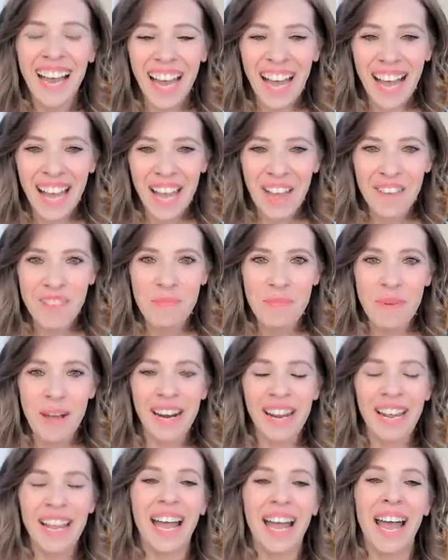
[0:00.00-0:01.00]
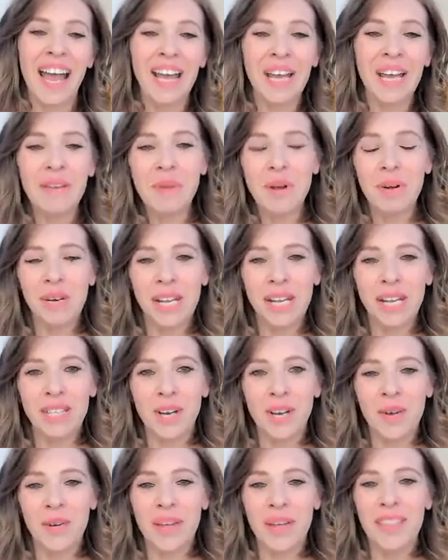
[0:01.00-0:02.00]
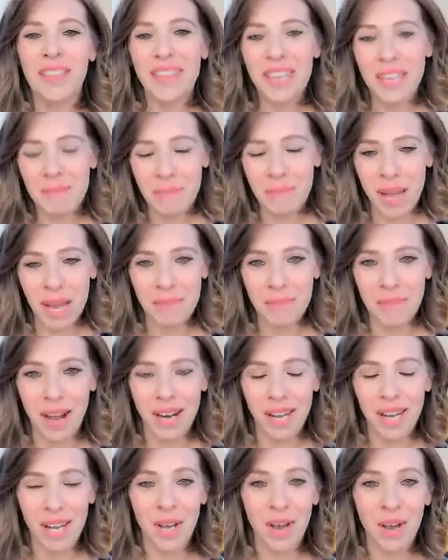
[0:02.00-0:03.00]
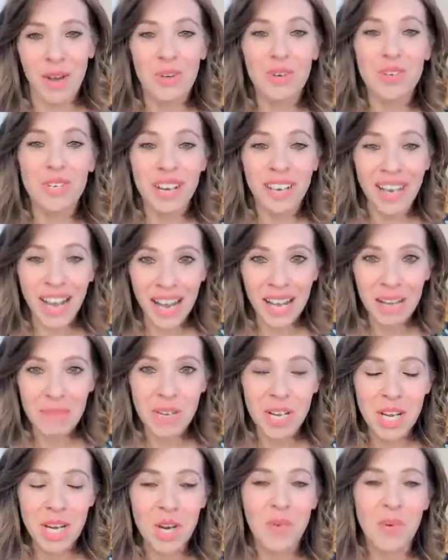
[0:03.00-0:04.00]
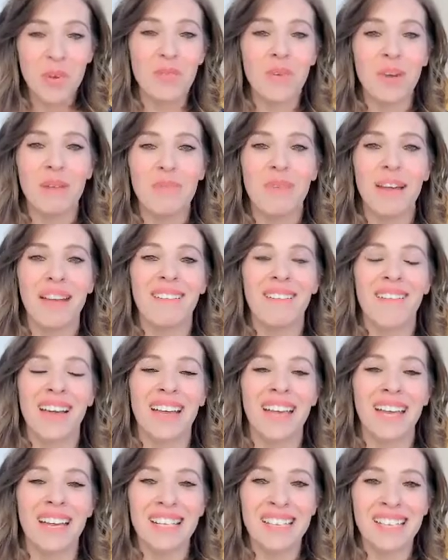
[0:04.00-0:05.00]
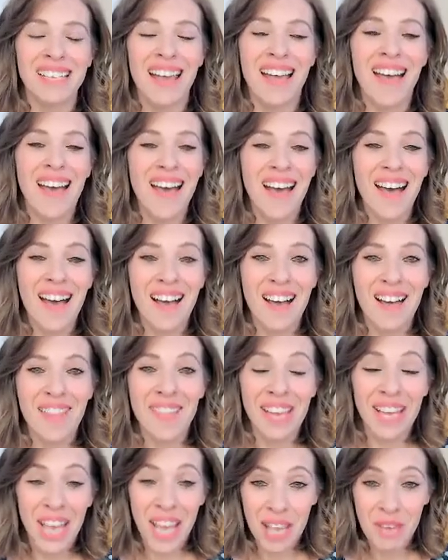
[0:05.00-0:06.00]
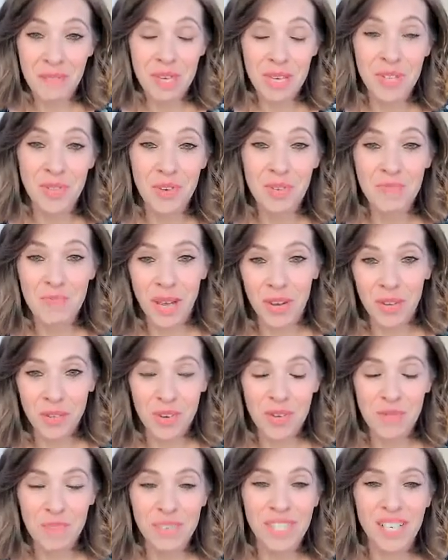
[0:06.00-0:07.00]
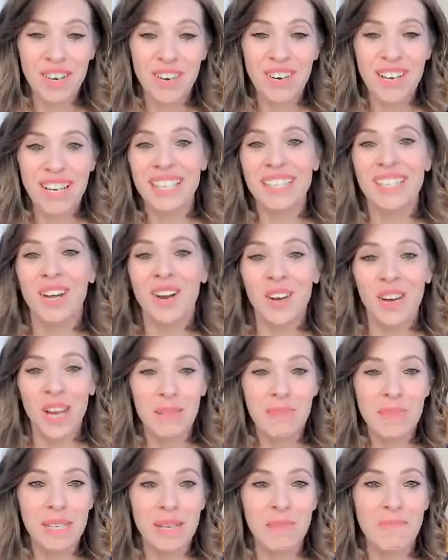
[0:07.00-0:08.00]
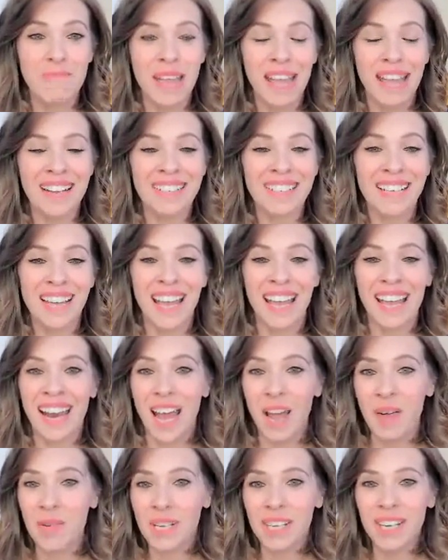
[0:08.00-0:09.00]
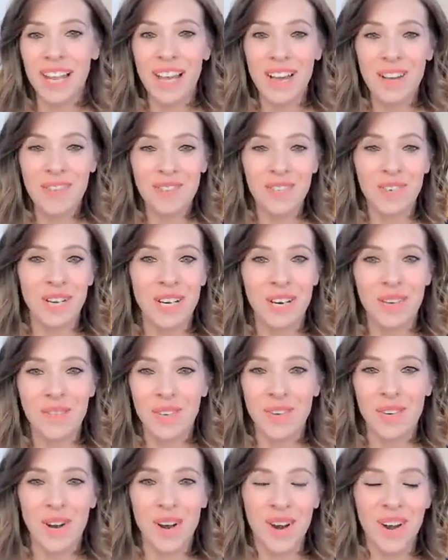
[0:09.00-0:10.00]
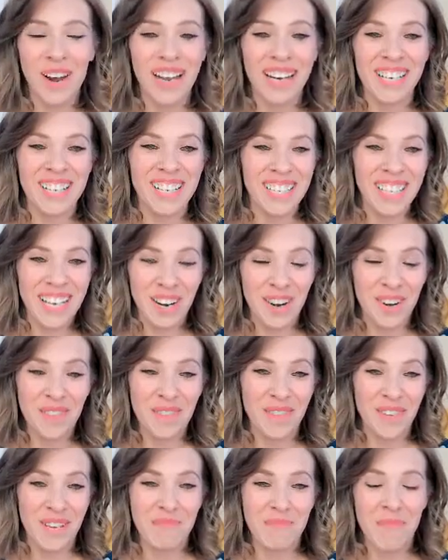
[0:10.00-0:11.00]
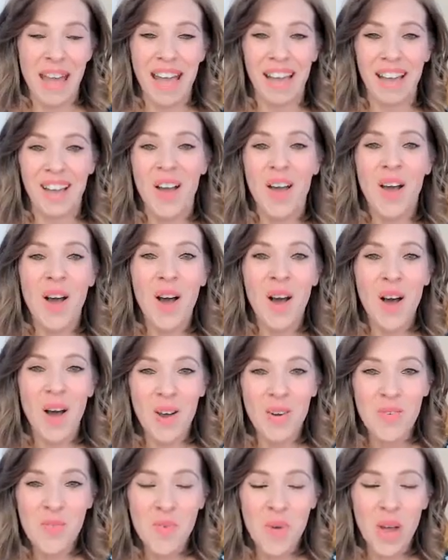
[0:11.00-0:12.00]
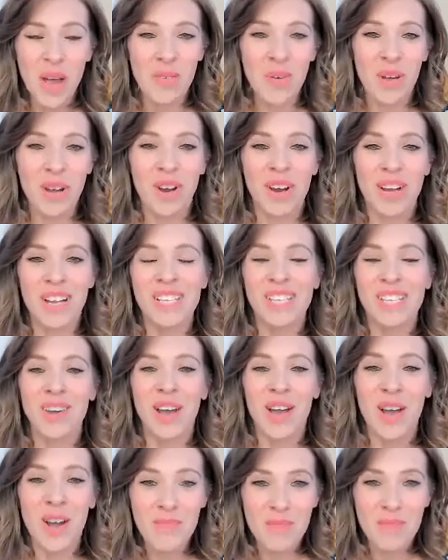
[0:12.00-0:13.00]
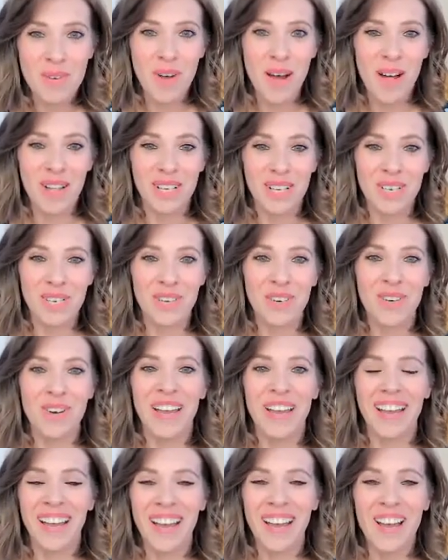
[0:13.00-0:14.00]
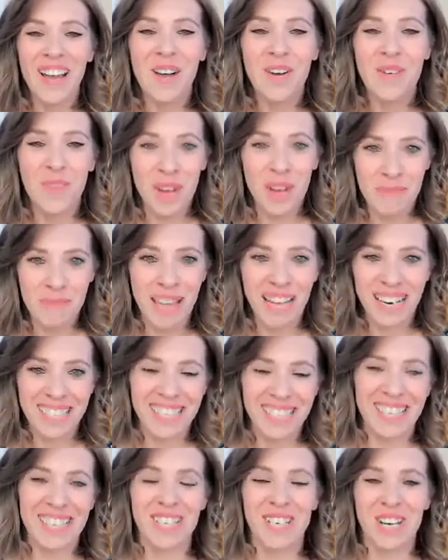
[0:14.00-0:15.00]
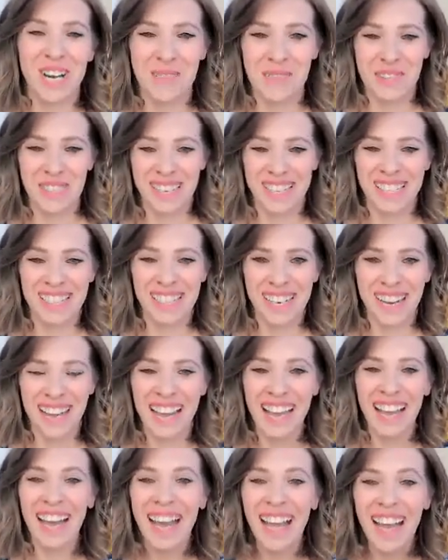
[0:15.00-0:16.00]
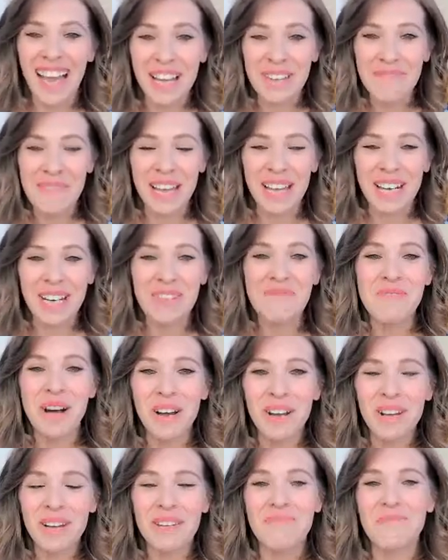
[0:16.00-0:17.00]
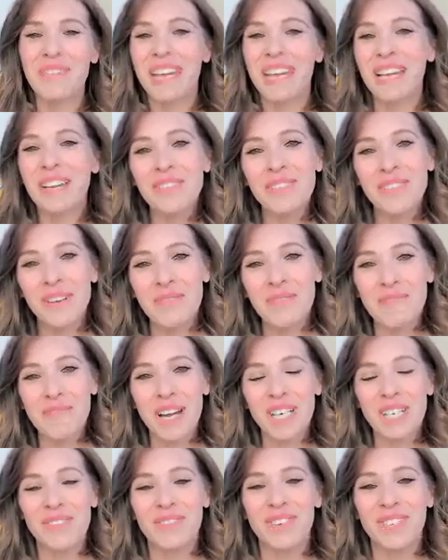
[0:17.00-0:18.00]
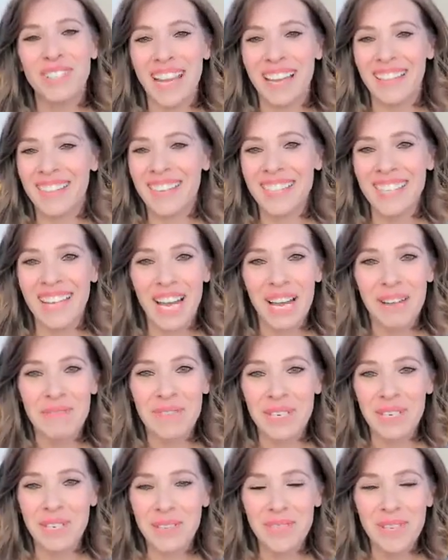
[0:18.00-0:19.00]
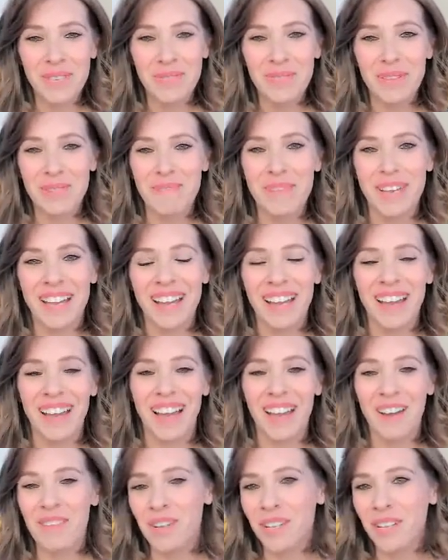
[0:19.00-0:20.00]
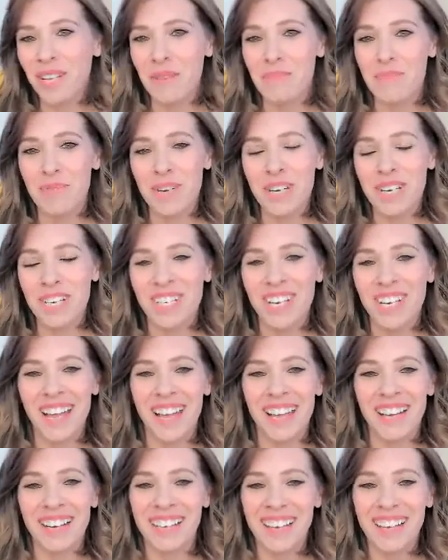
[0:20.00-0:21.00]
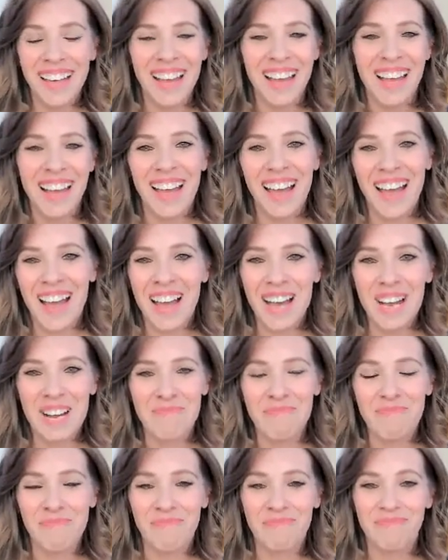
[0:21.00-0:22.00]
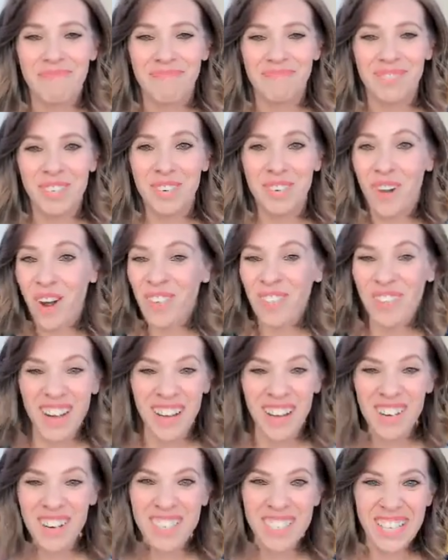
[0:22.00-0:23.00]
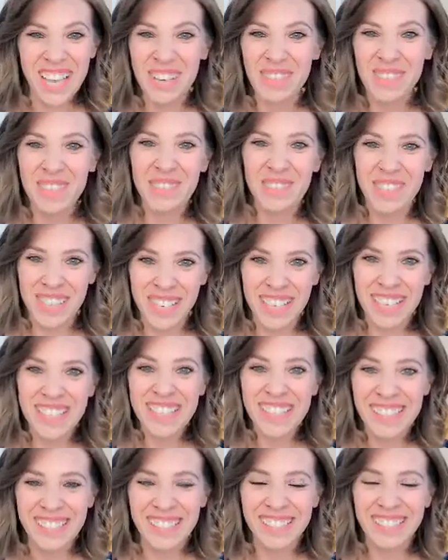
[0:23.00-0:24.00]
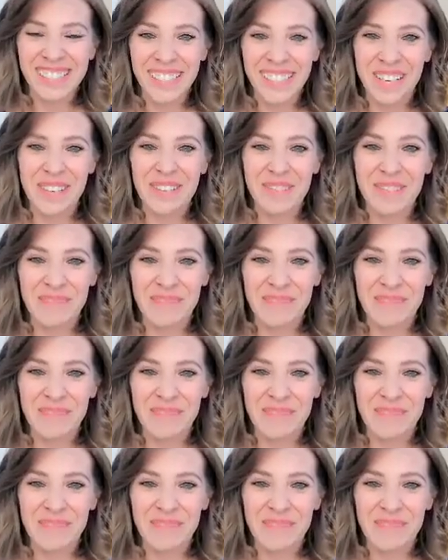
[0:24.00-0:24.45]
Hi, everybody. I am Moniquederouen, the mind body coach, and I am here with one of my clients that came in through my group series. Her name is Amanda, and I would love to interview her and just get her feedback on what went on. So I hope you all enjoy what Amanda's going to share with us today. Hi, Amanda. Welcome. Thank you so much for taking the time to do this with me. I really appreciate you carving out your schedule for this. So.